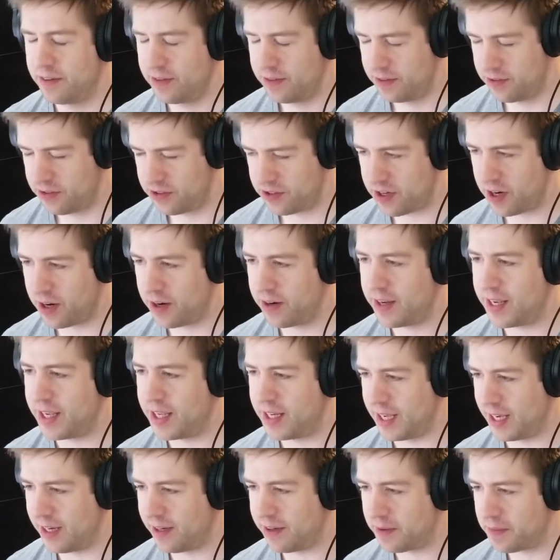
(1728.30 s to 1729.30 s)
start
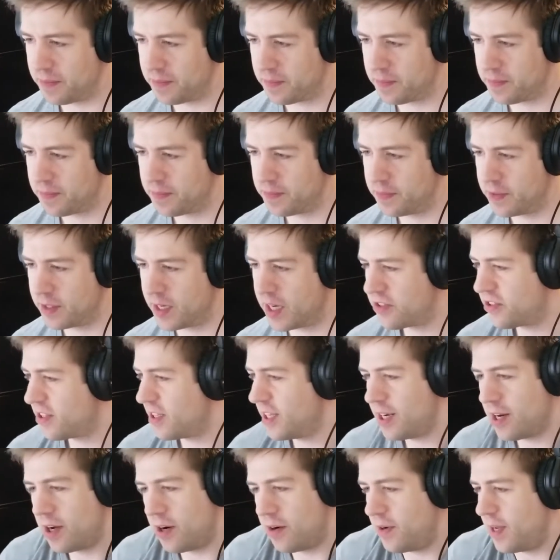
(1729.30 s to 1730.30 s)
eating. Because
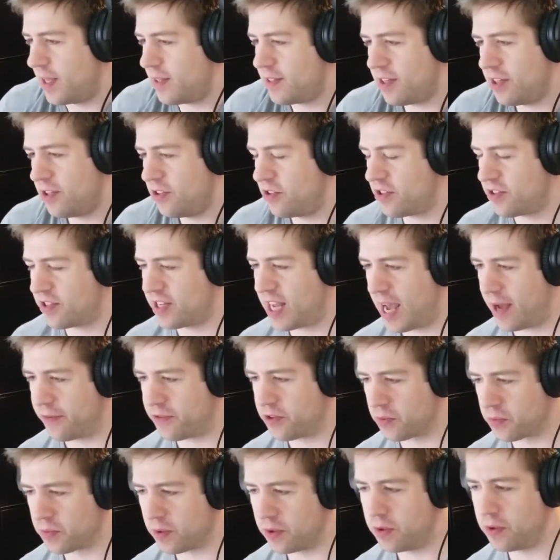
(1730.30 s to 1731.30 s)
you just have
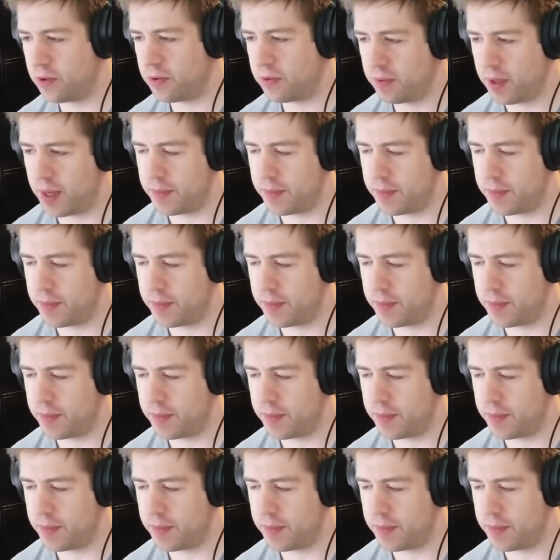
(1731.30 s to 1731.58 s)
to roll.